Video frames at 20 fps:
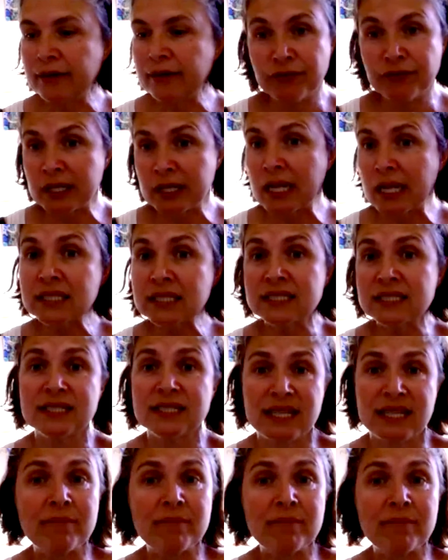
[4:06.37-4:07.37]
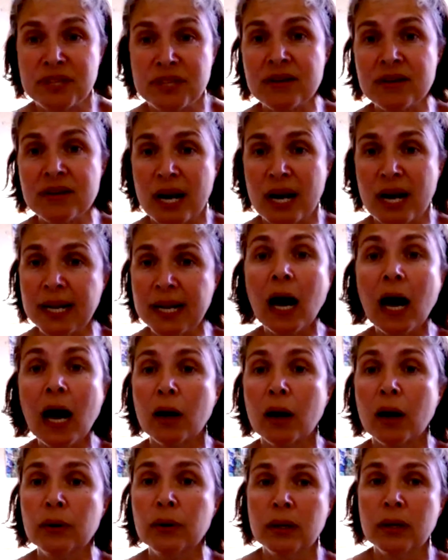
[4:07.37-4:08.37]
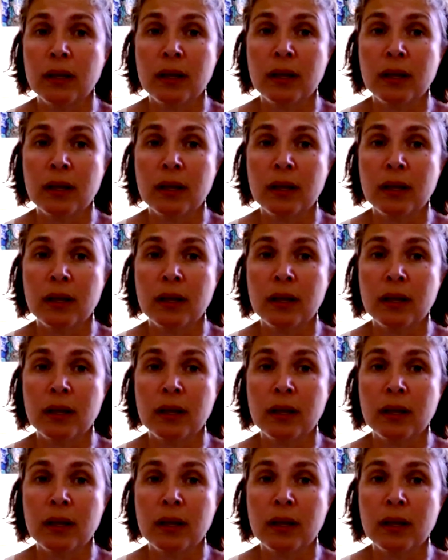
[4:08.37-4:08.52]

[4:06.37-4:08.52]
if he does the same thing right now,